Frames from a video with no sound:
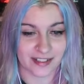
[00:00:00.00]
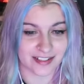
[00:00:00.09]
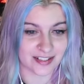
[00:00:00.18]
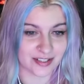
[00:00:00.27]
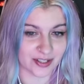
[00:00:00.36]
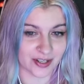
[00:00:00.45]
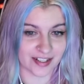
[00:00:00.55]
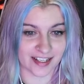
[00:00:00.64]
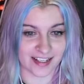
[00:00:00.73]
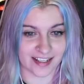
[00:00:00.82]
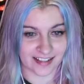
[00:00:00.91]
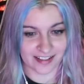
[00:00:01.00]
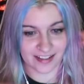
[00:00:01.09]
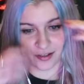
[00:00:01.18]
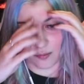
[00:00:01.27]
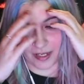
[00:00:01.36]
started?
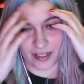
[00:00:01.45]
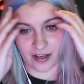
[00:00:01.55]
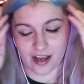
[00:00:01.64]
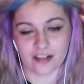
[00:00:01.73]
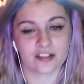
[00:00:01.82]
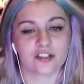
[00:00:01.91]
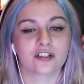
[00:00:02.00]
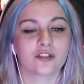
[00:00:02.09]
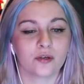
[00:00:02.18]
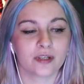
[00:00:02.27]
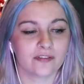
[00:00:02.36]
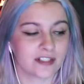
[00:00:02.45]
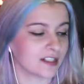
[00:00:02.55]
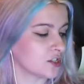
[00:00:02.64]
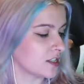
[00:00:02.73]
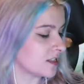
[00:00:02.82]
Oh my gosh. No given
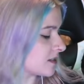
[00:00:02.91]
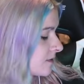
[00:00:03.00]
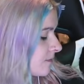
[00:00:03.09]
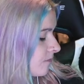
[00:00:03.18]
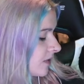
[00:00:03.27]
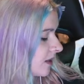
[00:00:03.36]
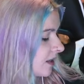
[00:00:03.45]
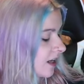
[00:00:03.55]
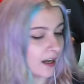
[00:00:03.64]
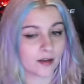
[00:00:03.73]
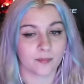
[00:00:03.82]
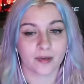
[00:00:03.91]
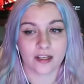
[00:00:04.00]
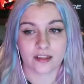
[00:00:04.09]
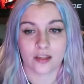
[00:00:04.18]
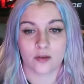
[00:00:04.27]
digits.
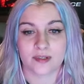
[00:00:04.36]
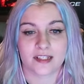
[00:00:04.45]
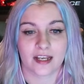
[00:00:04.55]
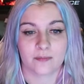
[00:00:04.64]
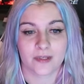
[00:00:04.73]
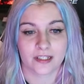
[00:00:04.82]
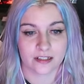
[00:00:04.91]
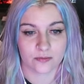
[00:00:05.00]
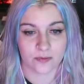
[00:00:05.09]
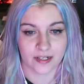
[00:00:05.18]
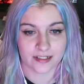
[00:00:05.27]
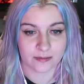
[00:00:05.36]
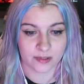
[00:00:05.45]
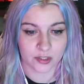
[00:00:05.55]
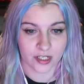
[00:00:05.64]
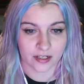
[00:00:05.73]
Loba's hammock is right next to my
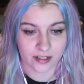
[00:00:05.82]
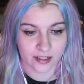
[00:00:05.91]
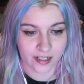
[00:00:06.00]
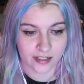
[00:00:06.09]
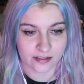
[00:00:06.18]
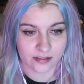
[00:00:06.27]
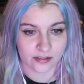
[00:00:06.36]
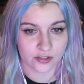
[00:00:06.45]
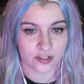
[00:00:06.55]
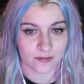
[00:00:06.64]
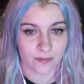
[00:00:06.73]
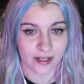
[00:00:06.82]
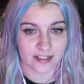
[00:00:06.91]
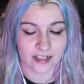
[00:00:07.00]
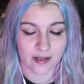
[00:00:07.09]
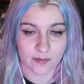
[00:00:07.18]
chair, and she's mad I
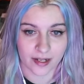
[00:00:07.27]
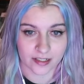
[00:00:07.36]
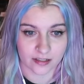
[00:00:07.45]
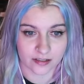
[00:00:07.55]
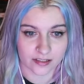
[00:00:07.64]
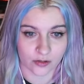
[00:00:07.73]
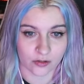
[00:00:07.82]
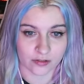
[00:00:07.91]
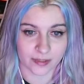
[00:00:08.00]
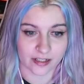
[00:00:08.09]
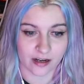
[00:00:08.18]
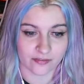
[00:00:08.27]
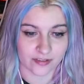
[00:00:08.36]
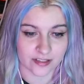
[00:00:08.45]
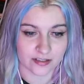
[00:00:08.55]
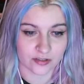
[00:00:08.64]
stopped petting her to hold my
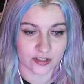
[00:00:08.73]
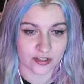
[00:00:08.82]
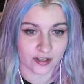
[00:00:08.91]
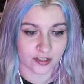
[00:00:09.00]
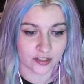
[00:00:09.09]
coffee, so she's scratching